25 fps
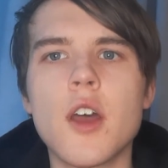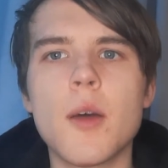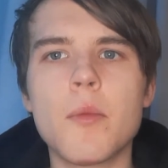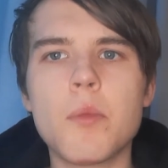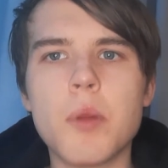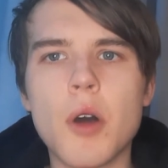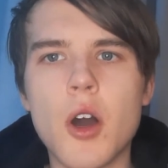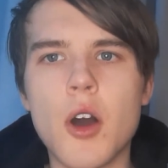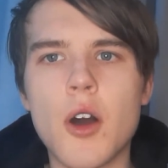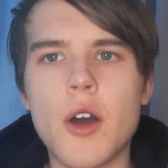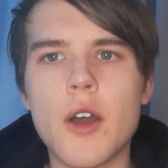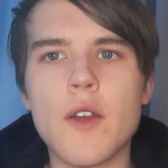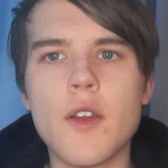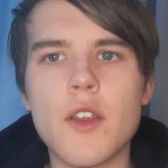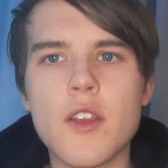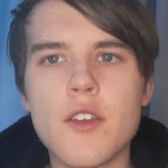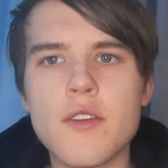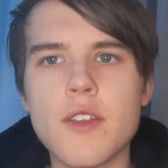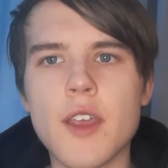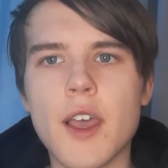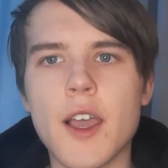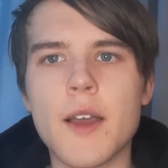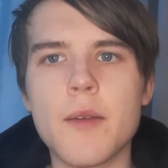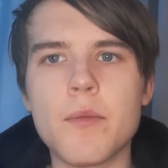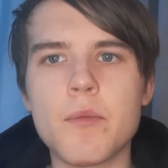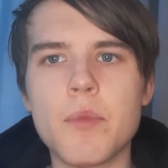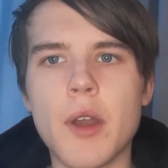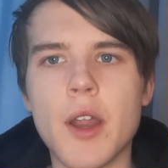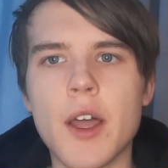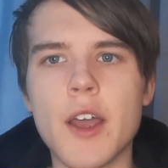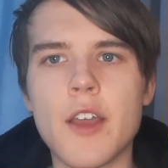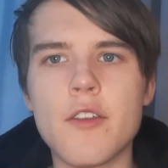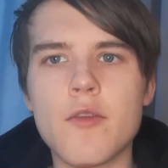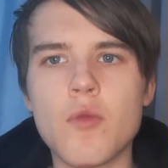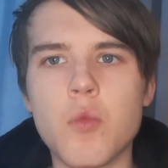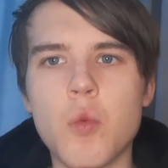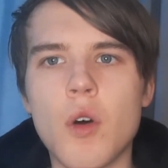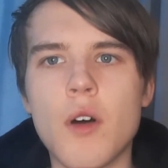behind second
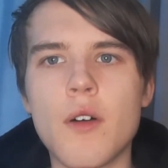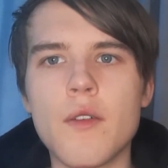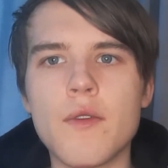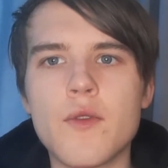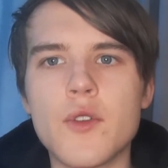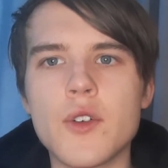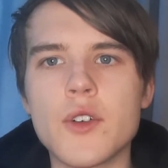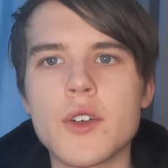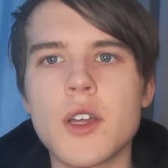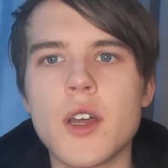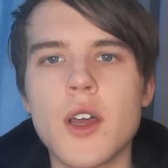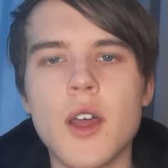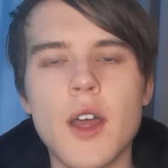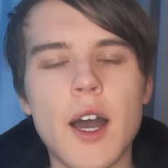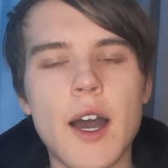place Watford.